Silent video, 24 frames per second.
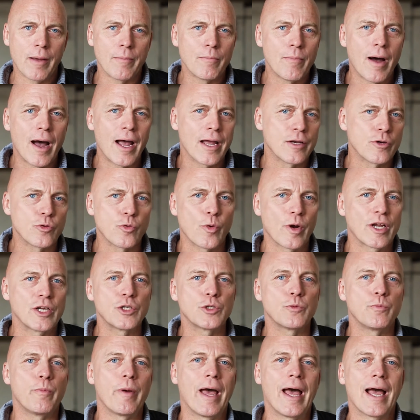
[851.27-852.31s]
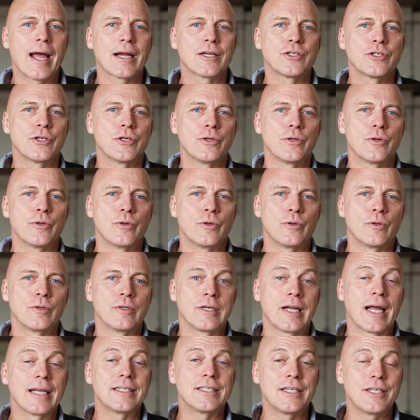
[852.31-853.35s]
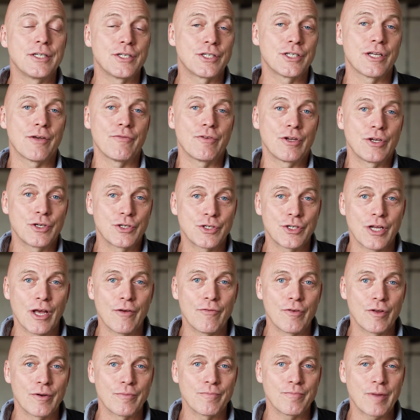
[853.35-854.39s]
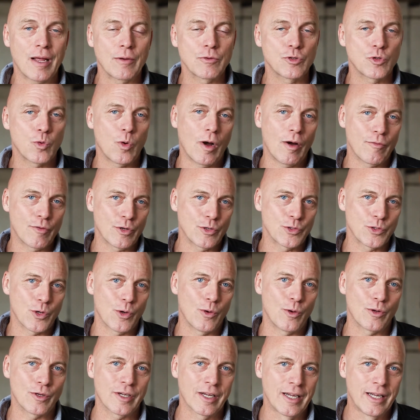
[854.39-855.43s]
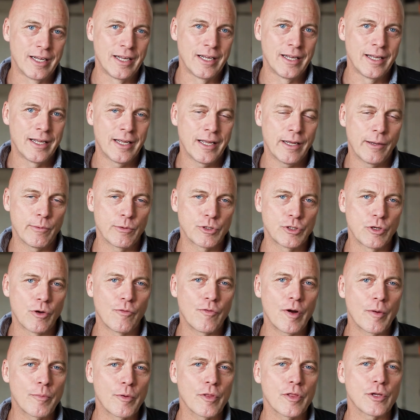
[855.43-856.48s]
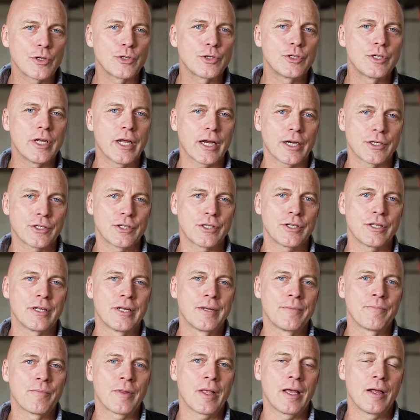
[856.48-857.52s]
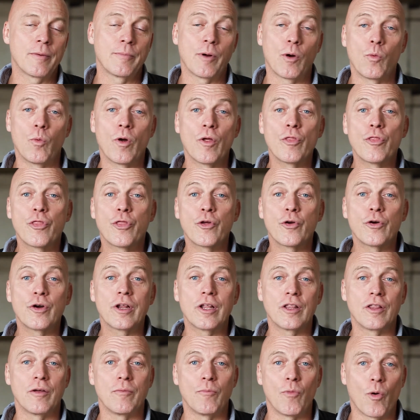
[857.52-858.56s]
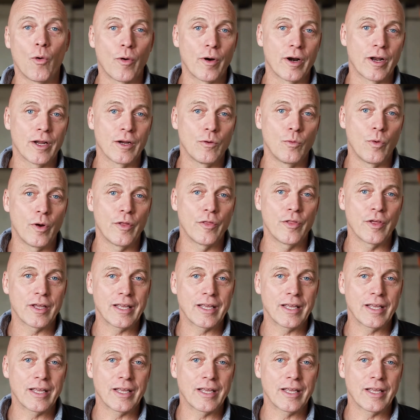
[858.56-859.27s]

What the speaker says: mind raced back to 1977. I was 12 years old. It was November the 6th at about 1:30 in the morning when the